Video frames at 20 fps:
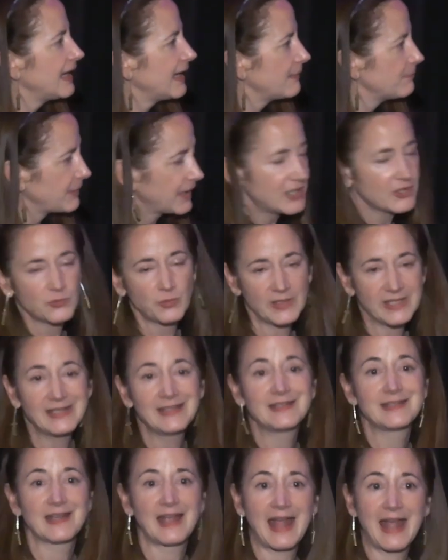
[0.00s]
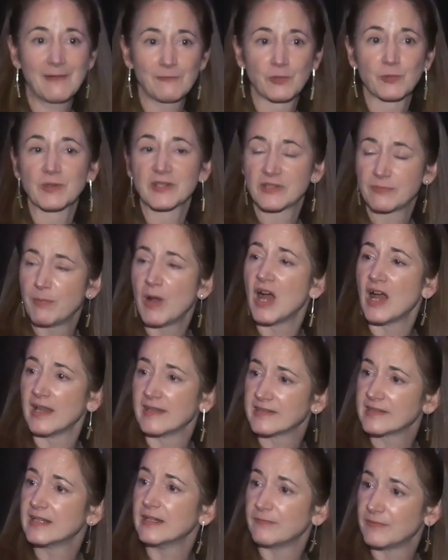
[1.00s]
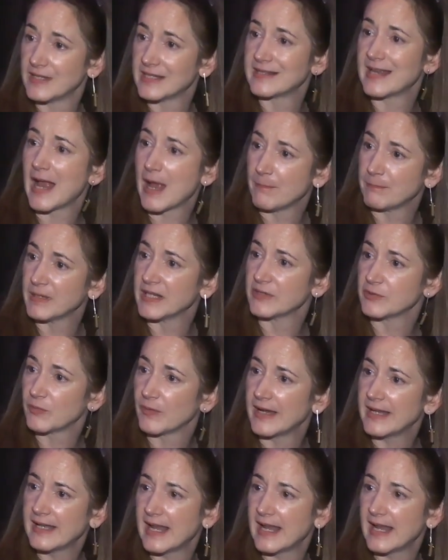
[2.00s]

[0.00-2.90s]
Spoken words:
because we need to have a response if this happens, right?